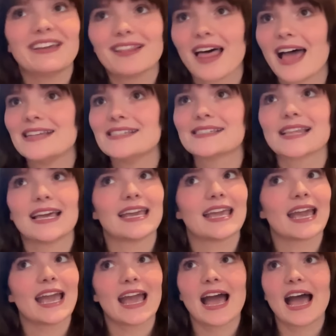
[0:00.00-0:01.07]
realized like
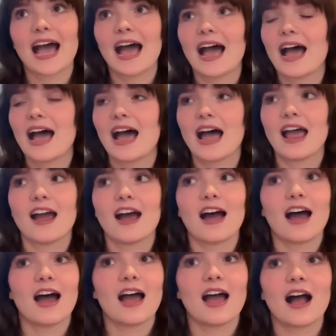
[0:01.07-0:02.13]

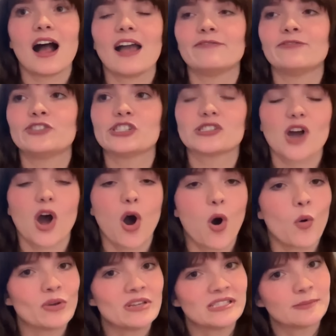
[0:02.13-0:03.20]
I've just
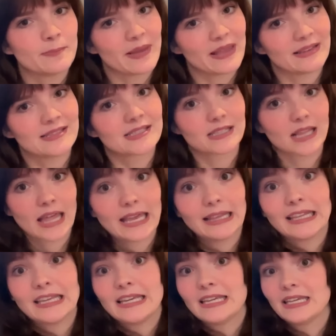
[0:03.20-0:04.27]
always been
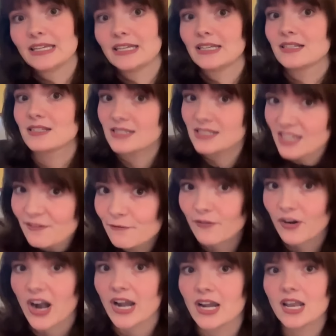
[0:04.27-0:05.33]
slightly
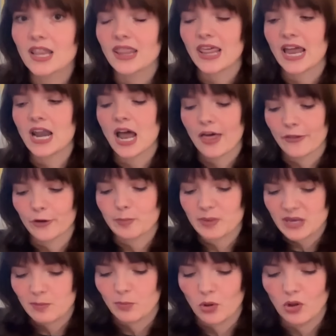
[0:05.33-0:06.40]
different than other
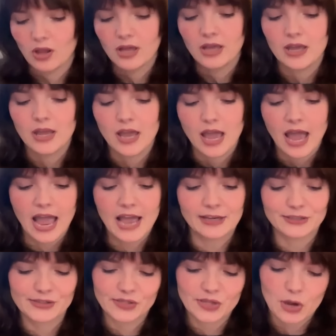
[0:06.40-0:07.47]
people.
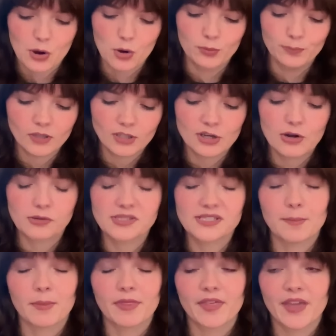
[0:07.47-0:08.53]
And so, you know,
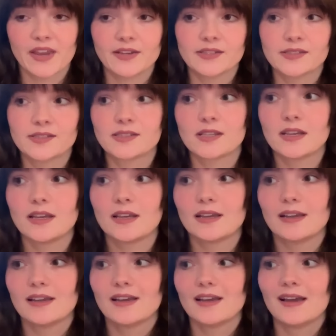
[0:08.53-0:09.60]
some things
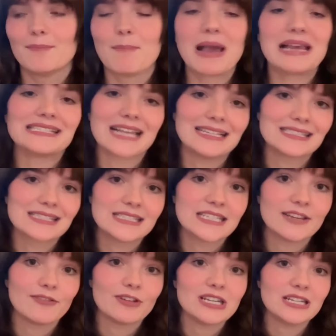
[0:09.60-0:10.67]
my
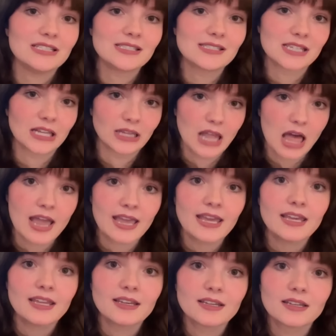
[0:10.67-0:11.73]
sensitivities to light,